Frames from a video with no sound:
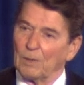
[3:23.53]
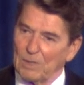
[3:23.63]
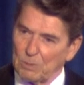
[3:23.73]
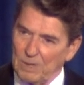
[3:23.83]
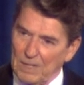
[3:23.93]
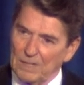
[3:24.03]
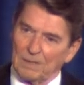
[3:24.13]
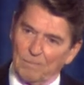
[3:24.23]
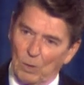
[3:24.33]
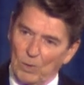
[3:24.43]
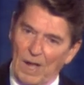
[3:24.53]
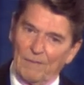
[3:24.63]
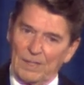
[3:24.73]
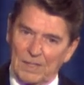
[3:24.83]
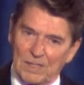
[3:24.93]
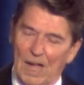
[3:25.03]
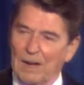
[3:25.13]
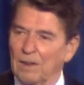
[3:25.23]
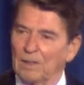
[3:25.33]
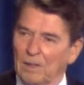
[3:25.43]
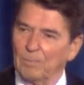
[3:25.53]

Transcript: there must be a vote on the entire